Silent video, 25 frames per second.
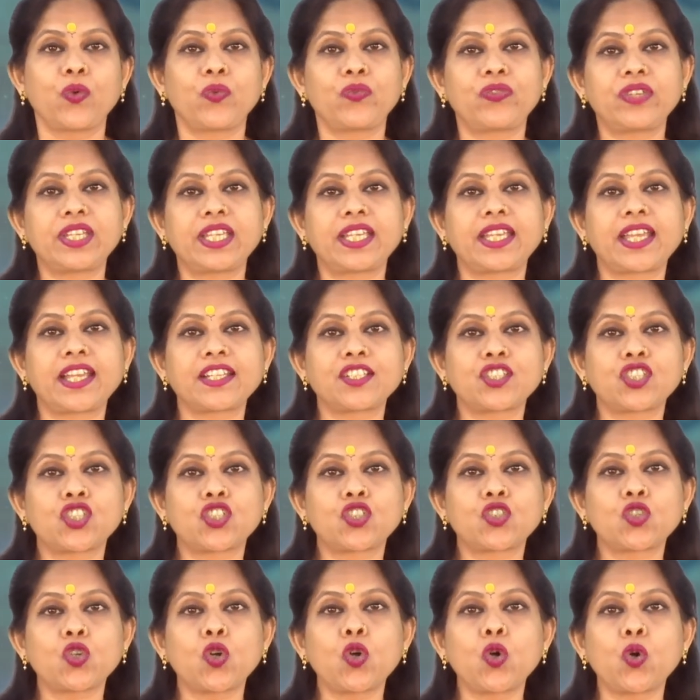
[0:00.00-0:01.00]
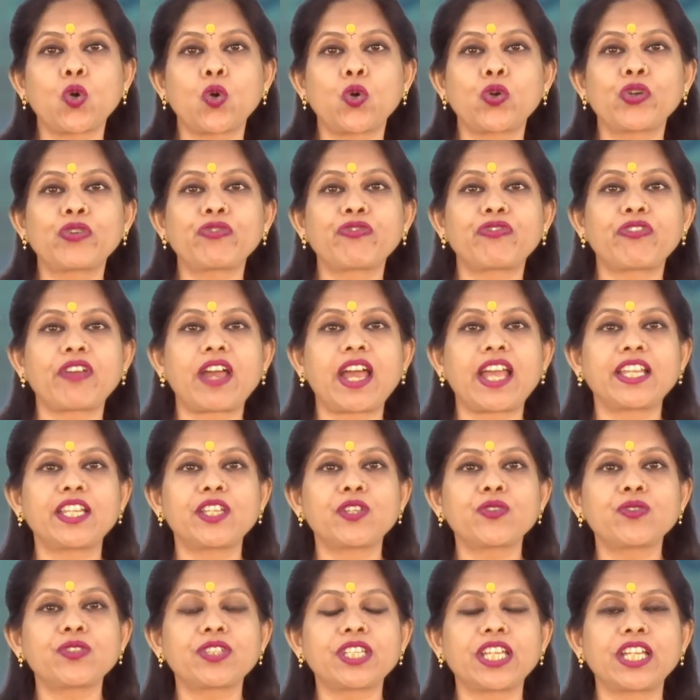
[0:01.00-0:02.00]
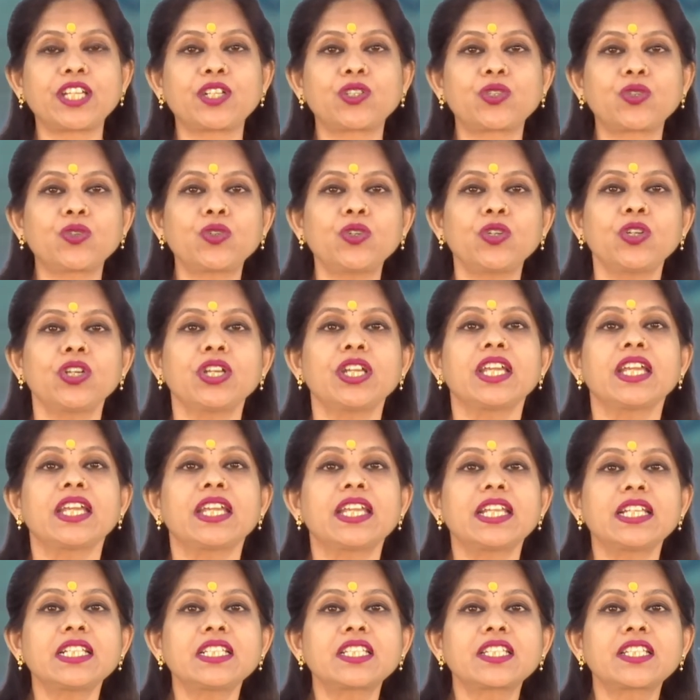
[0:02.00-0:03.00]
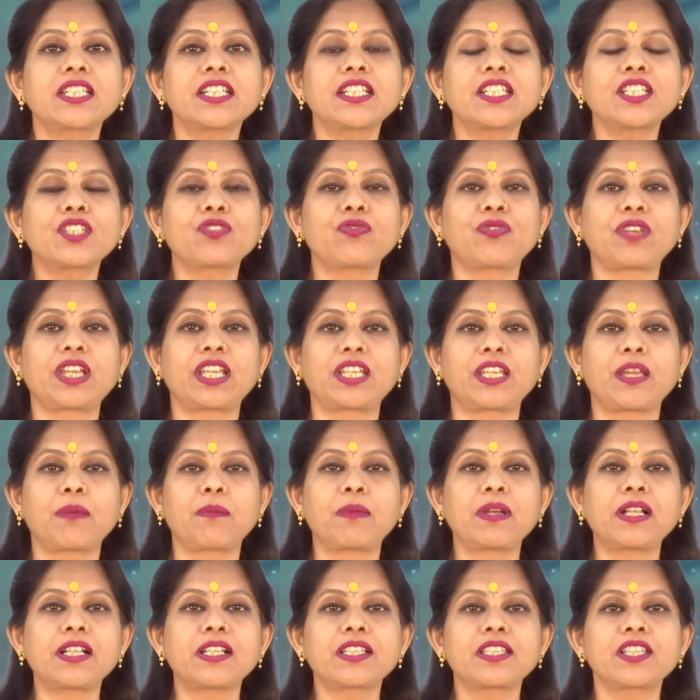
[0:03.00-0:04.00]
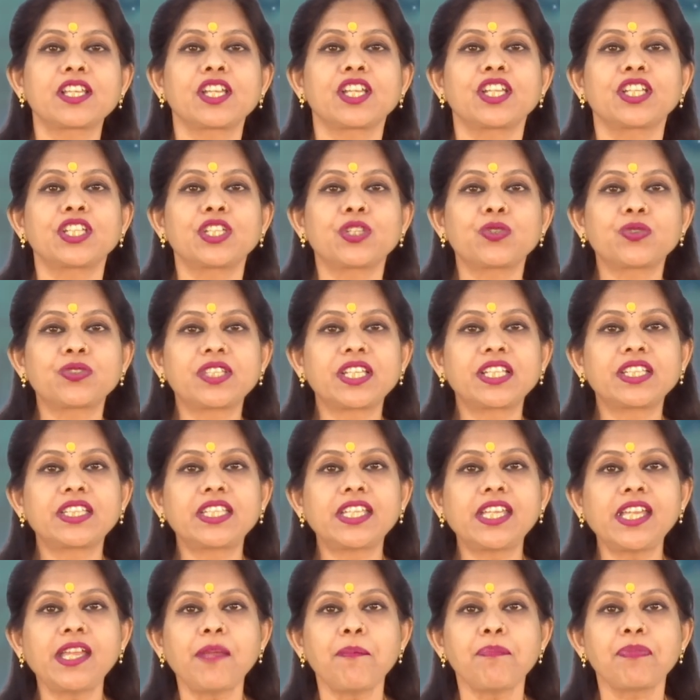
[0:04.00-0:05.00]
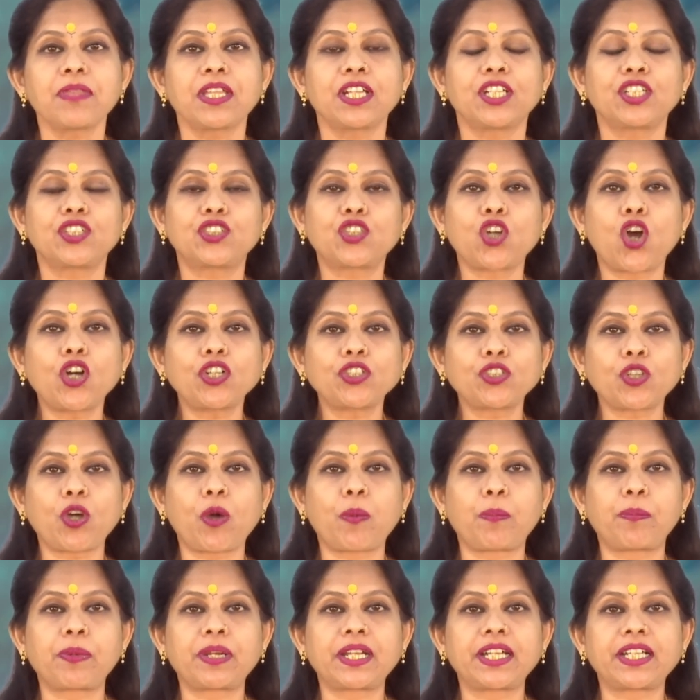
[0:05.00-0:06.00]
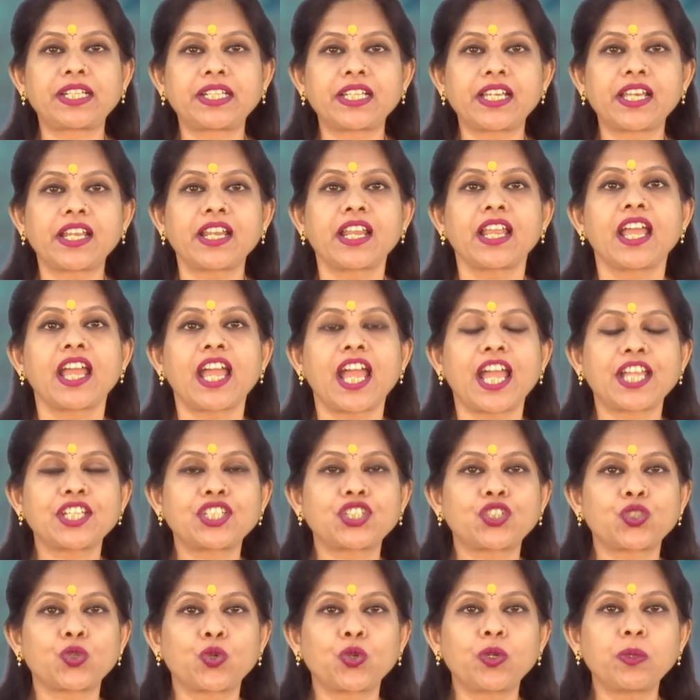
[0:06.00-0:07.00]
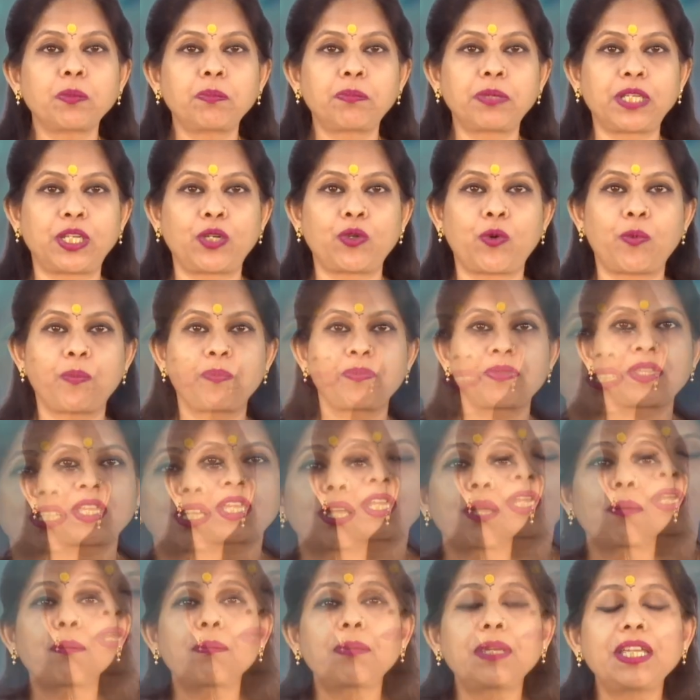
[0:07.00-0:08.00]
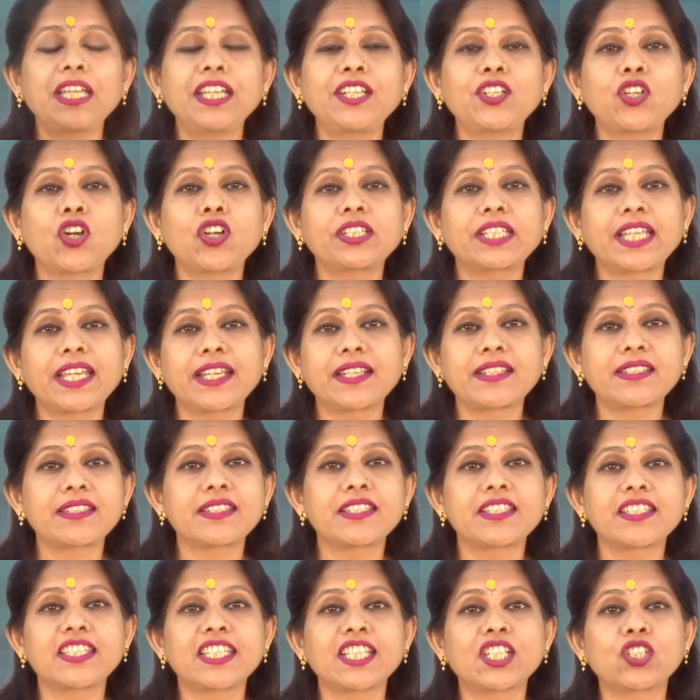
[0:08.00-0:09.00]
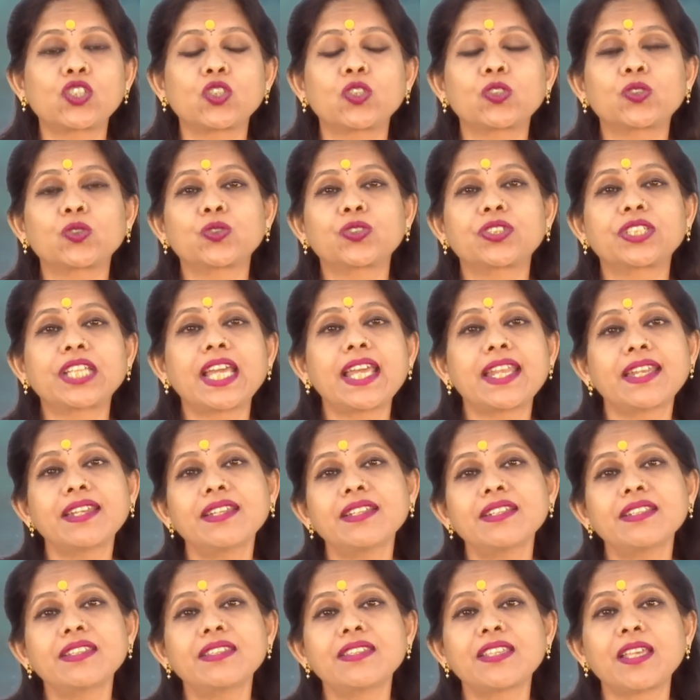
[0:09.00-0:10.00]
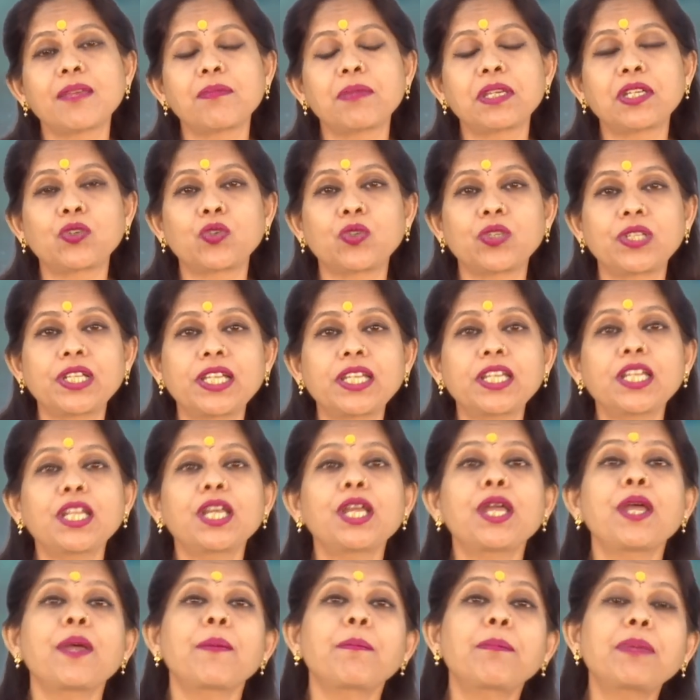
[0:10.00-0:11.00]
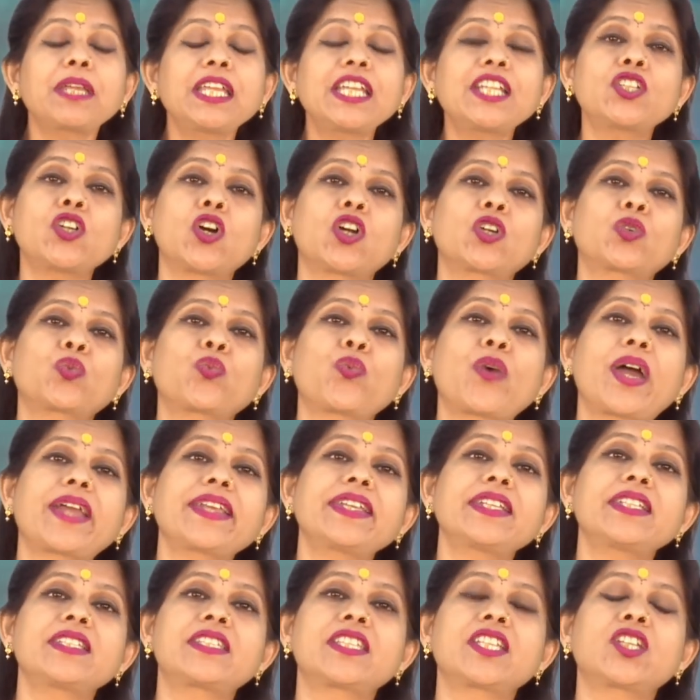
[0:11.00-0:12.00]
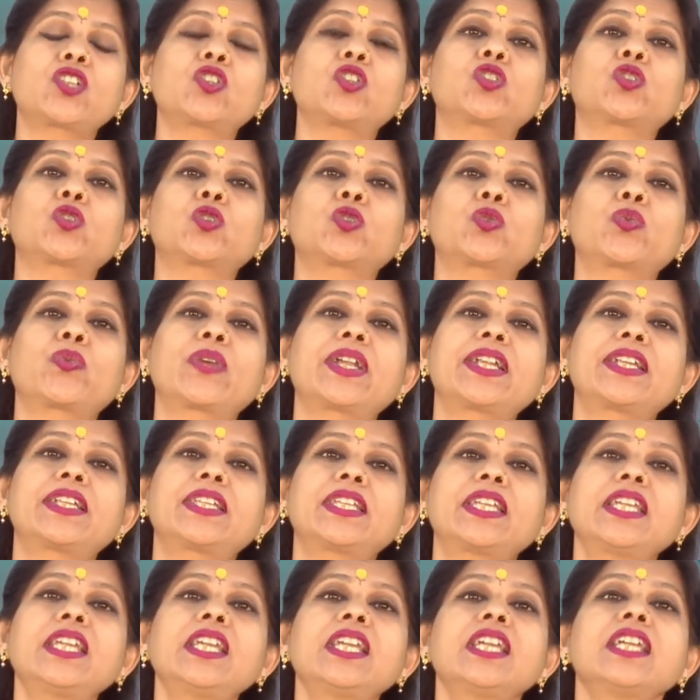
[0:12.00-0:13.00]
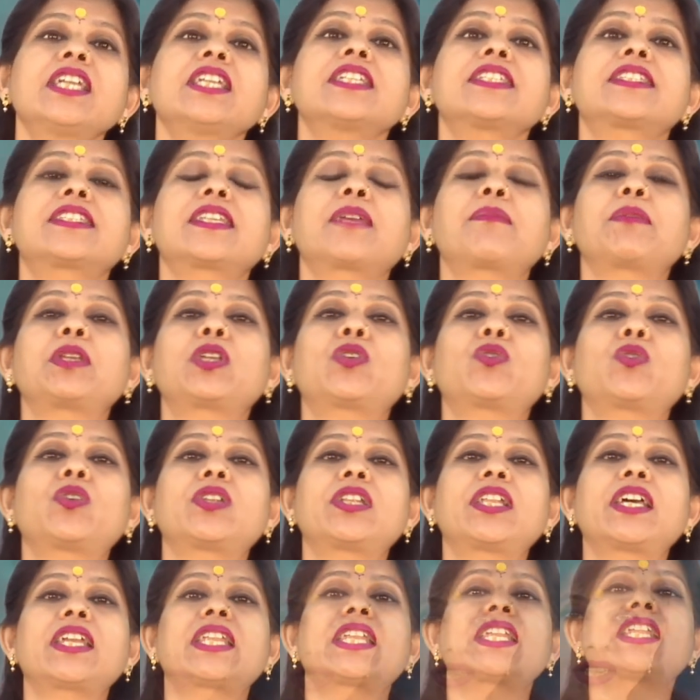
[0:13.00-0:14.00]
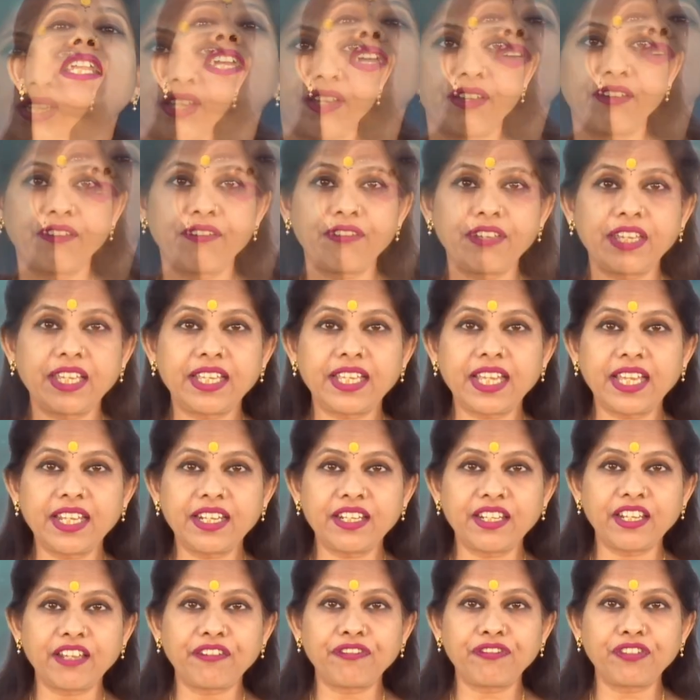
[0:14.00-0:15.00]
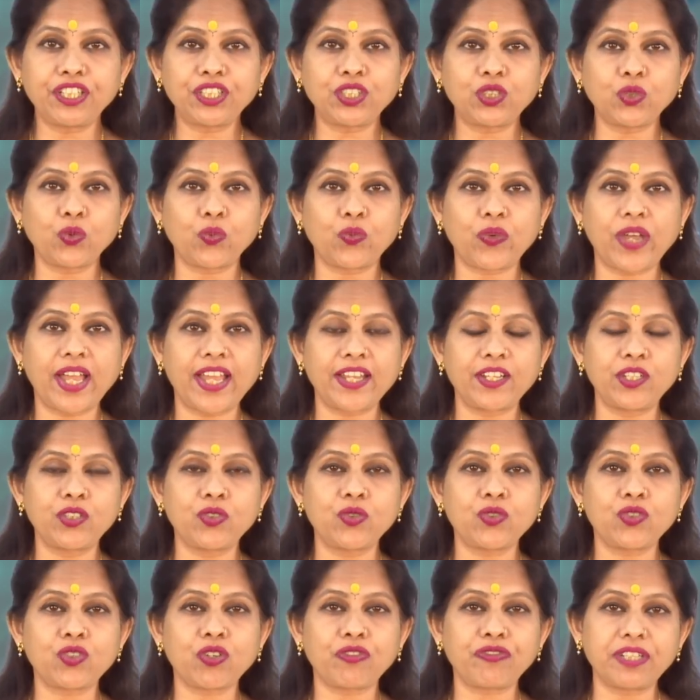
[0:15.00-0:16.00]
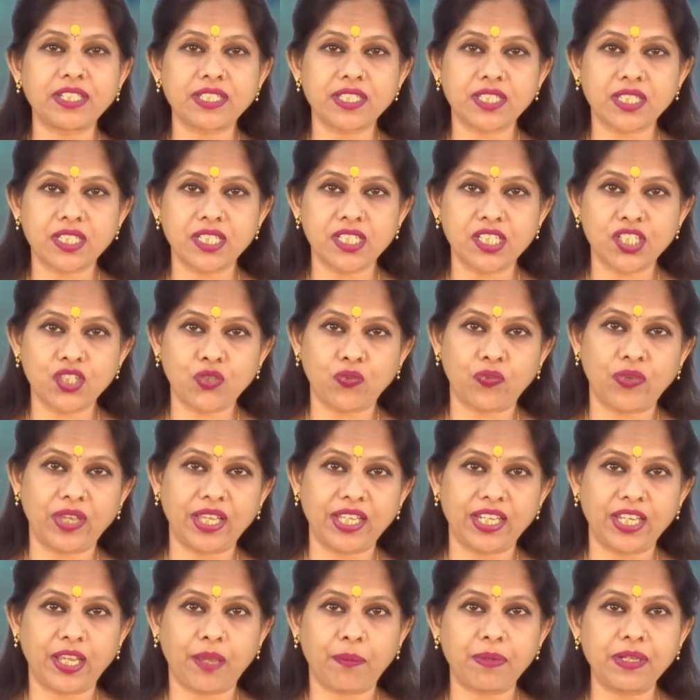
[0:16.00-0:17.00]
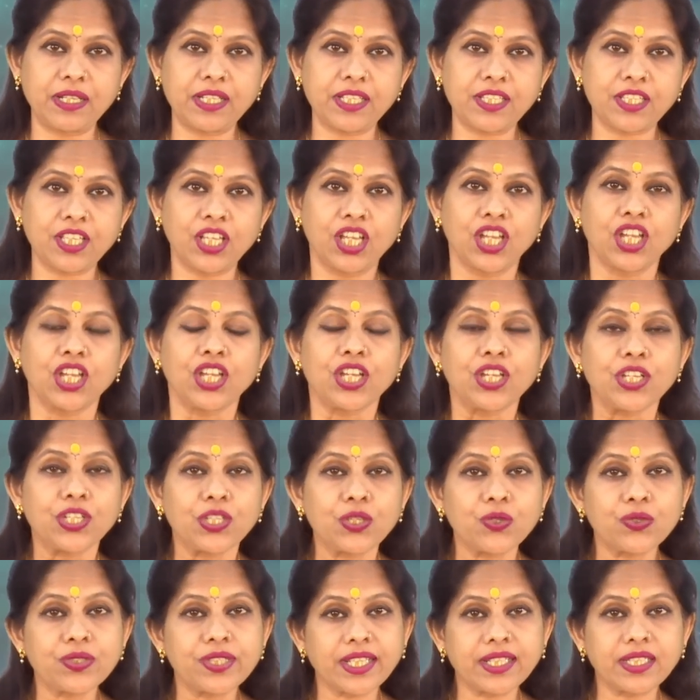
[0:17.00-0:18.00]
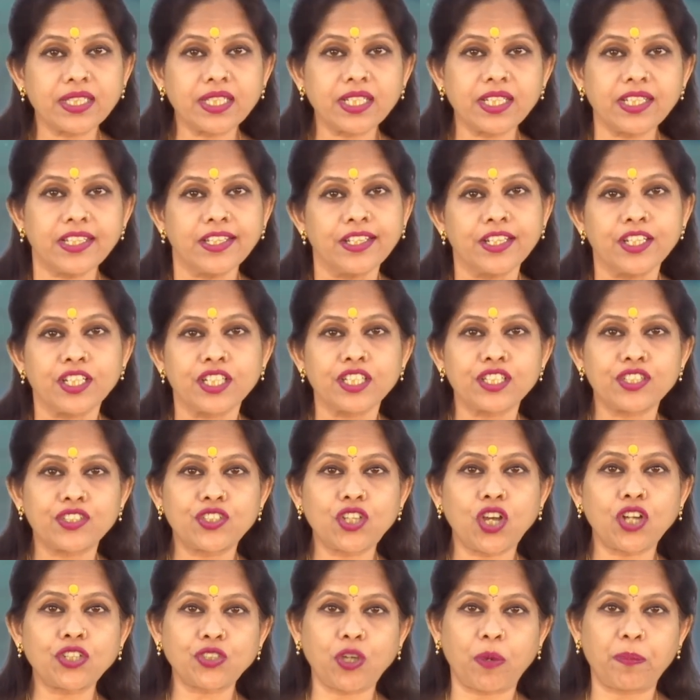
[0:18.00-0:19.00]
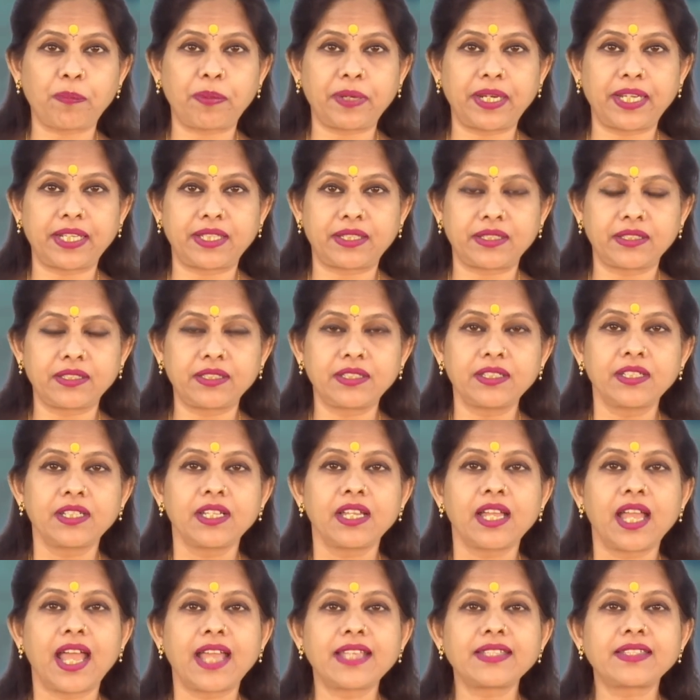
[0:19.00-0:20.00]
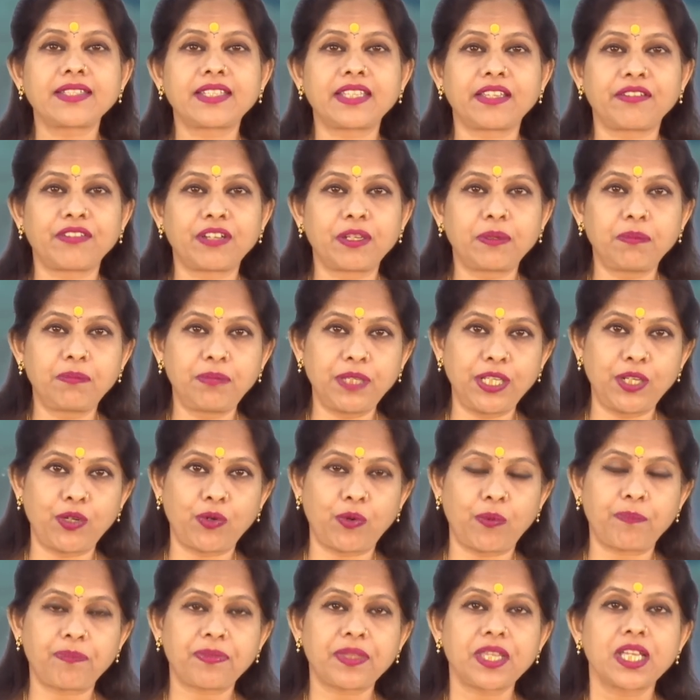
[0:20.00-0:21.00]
We can store values into instance variables using the dot operator as shown below. P dot x is equal to 10 semicolon, P dot y is equal to 20 semicolon. We can refer to values of instance variables using the dot operator as given below.